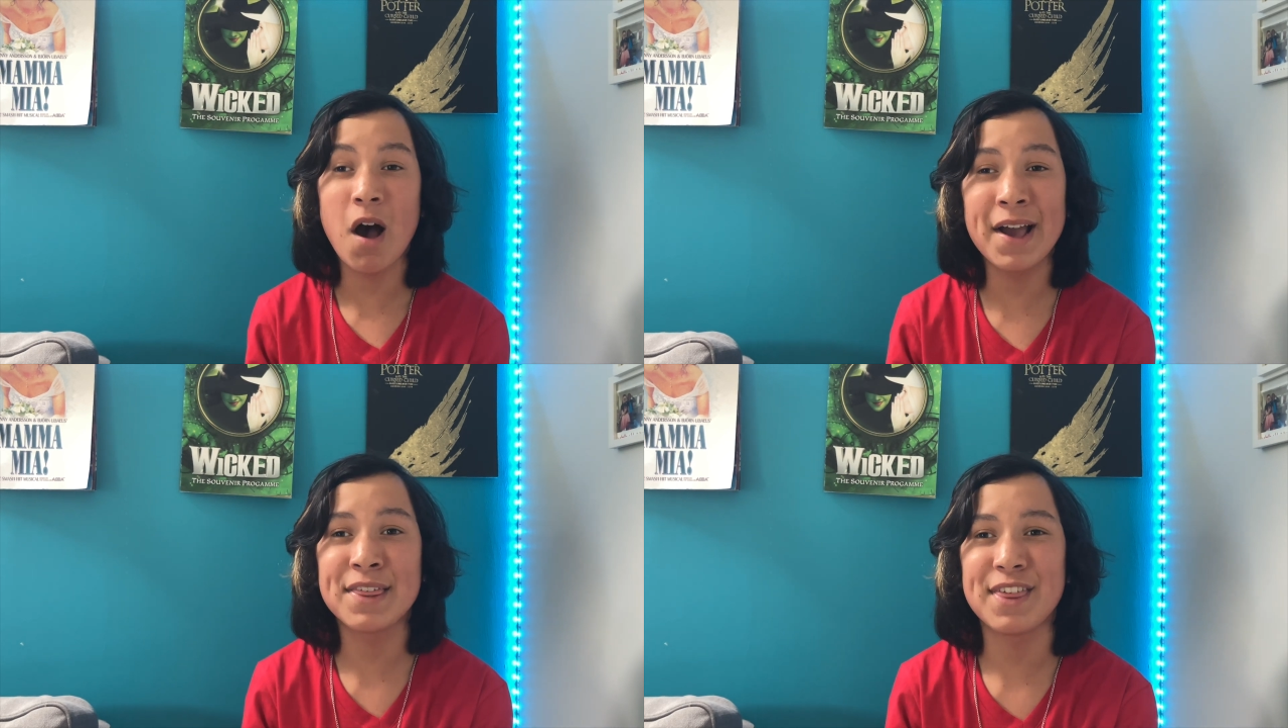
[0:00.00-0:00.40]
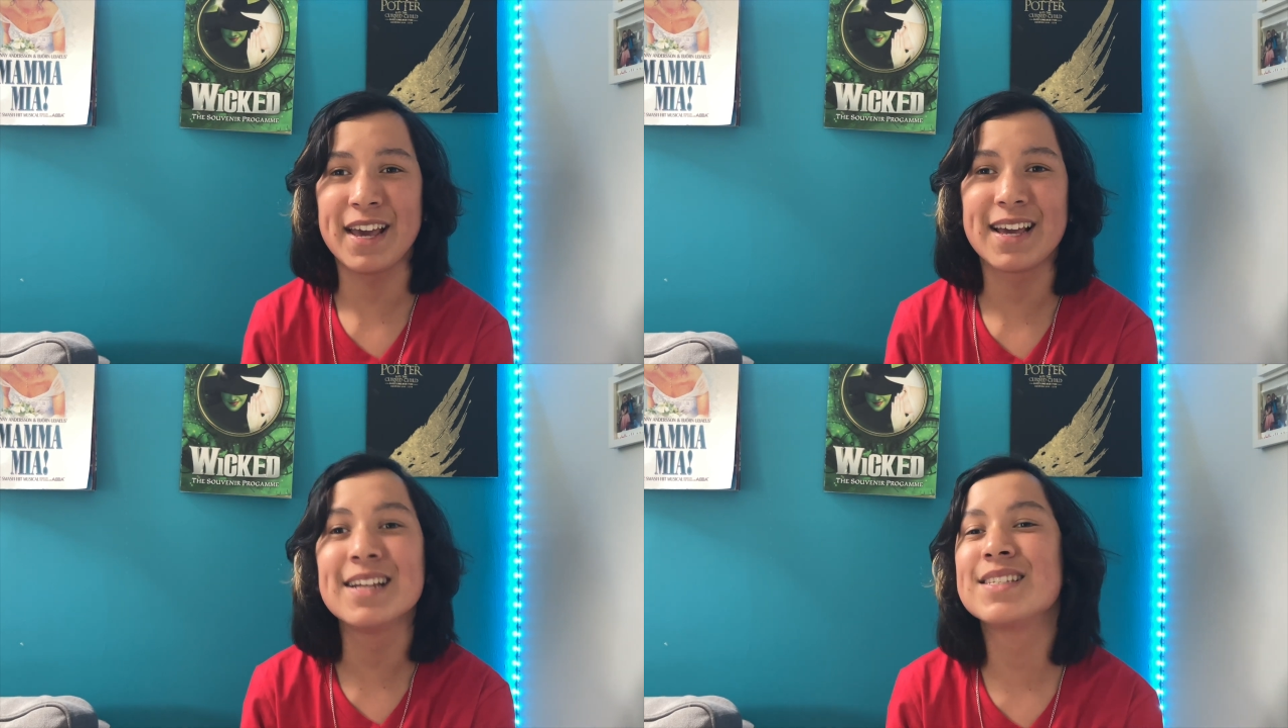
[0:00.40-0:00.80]
I
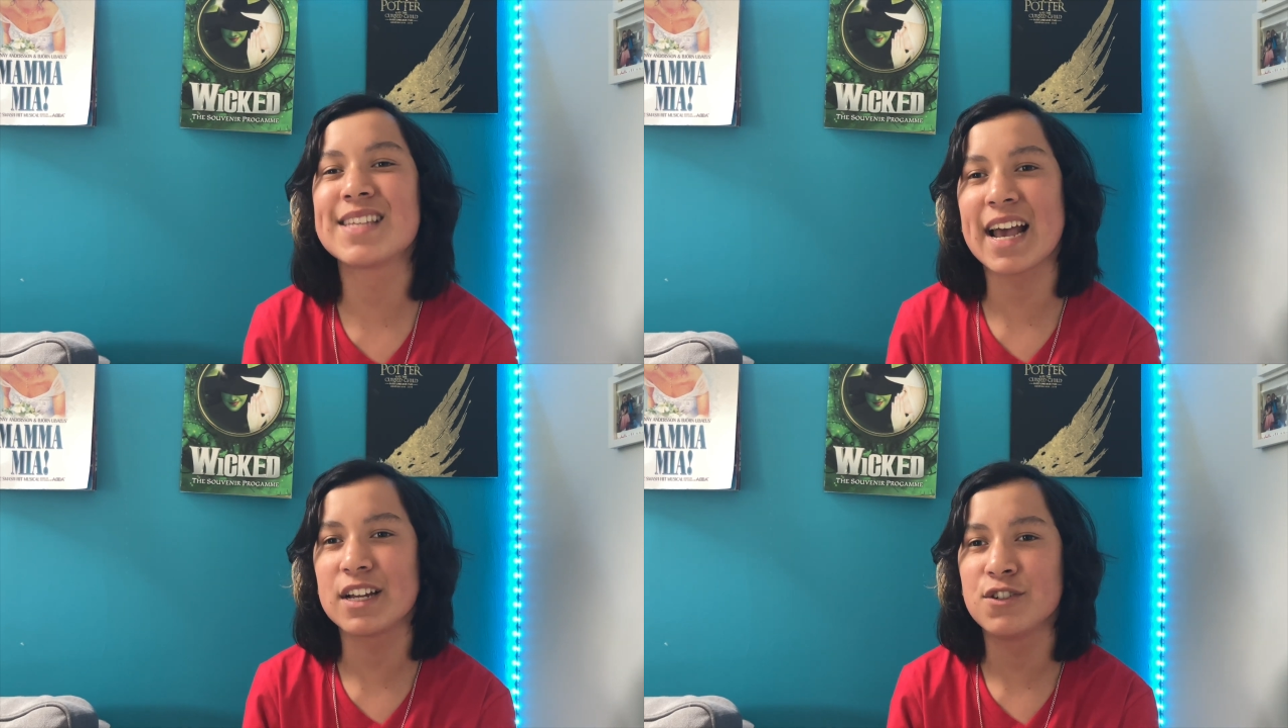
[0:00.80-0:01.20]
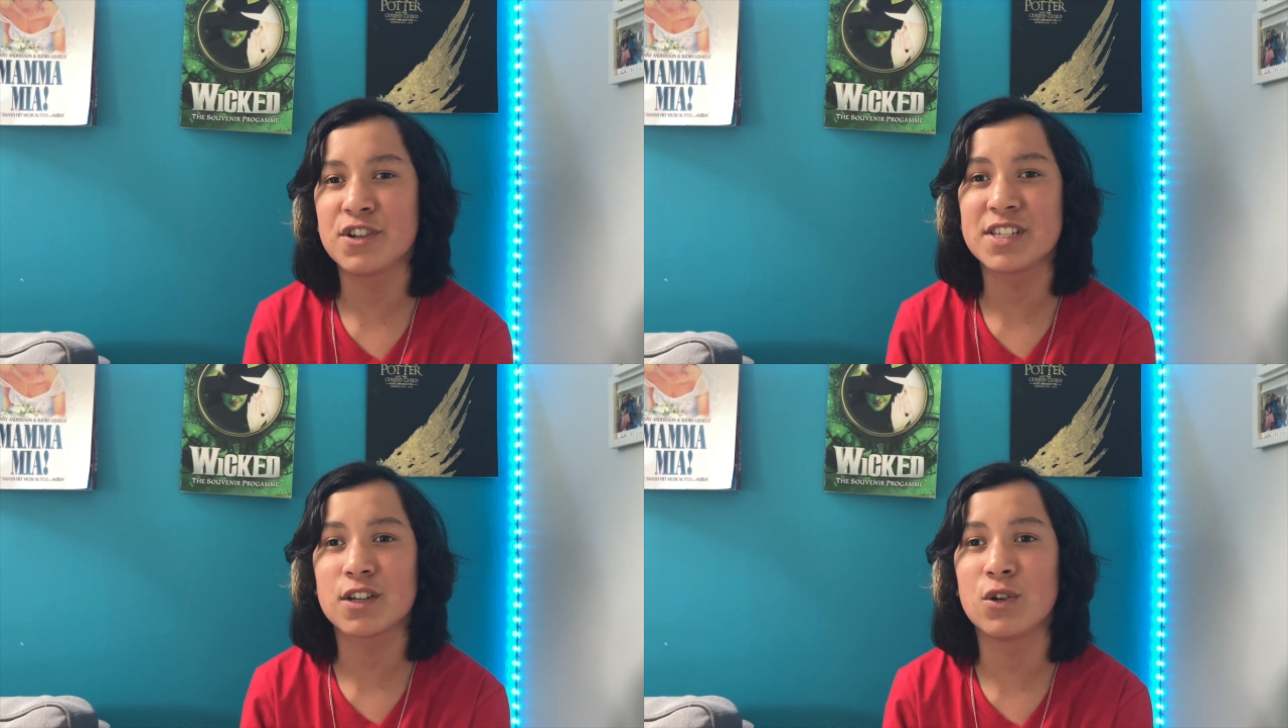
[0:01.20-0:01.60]
think, in
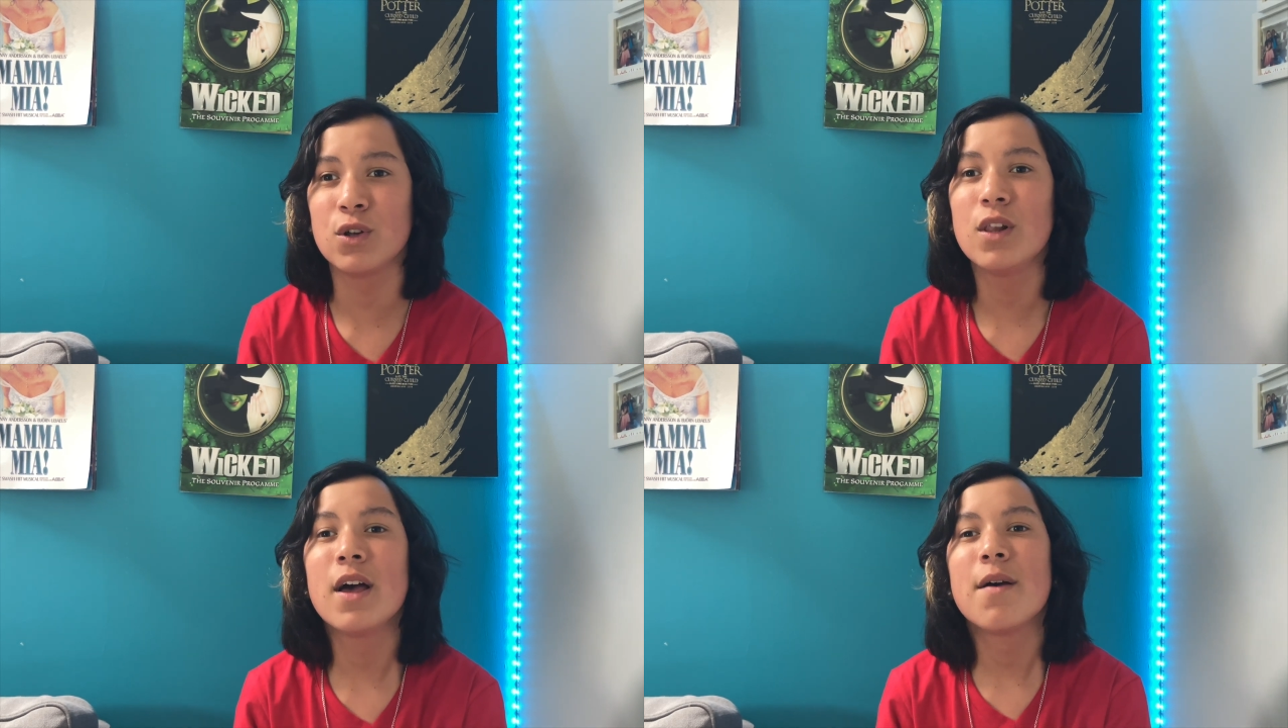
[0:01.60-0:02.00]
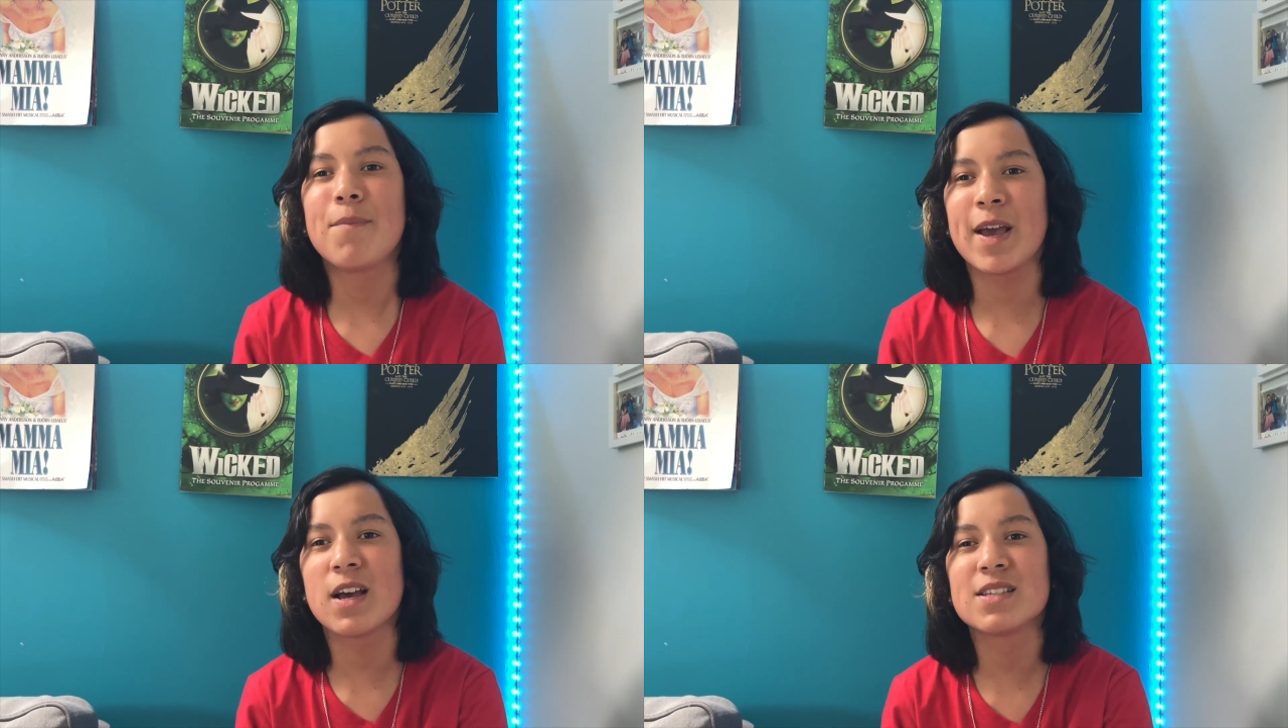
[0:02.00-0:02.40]
secondary school
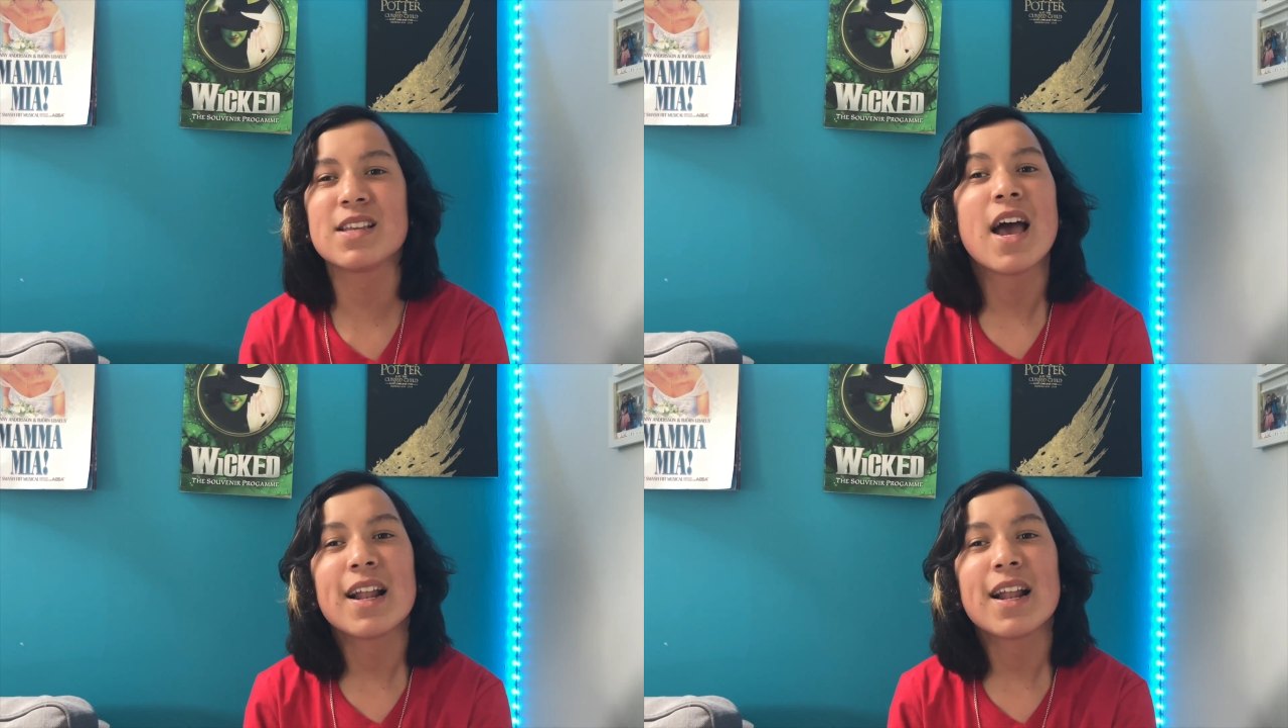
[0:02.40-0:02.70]
because